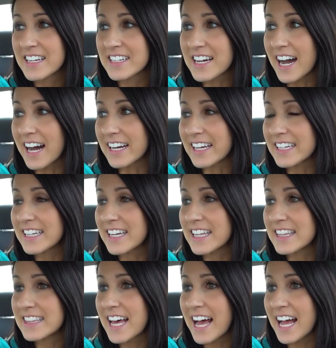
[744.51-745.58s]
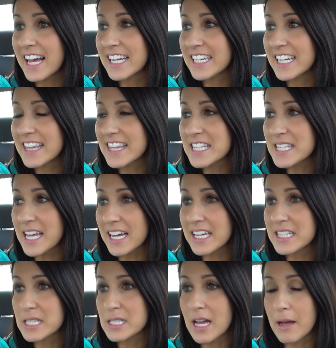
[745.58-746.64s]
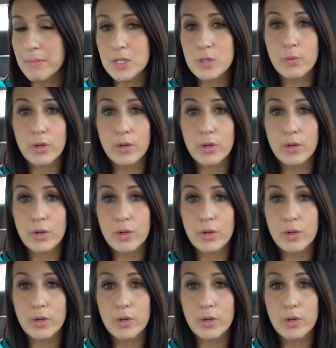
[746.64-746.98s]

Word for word: Got it? And then the second step is,